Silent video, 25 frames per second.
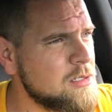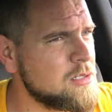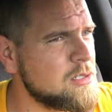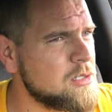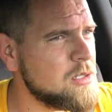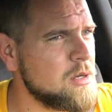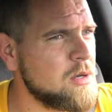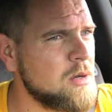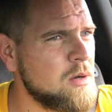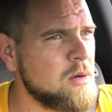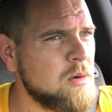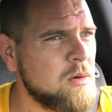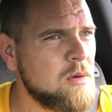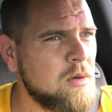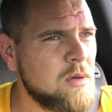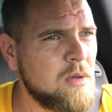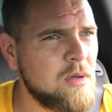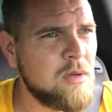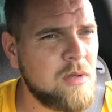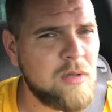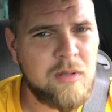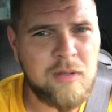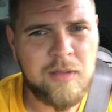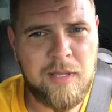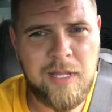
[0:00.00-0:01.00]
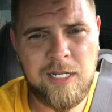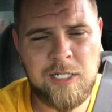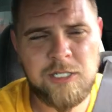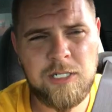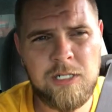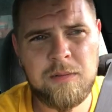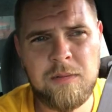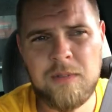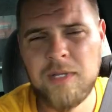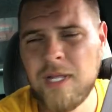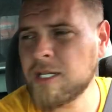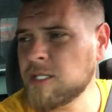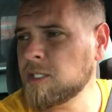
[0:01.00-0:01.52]
So that
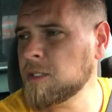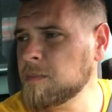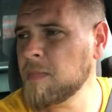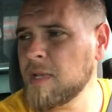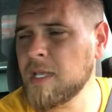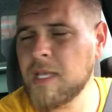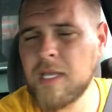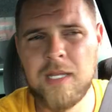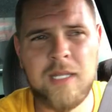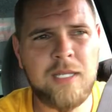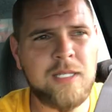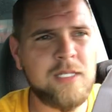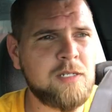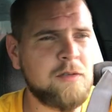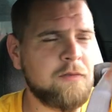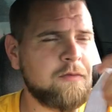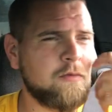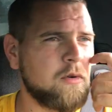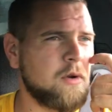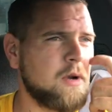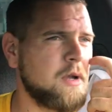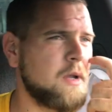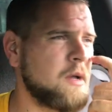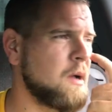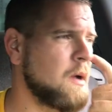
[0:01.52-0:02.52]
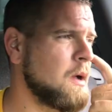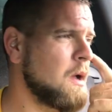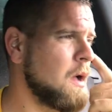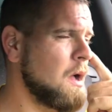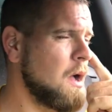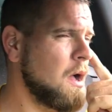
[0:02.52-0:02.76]
should make it easy for you.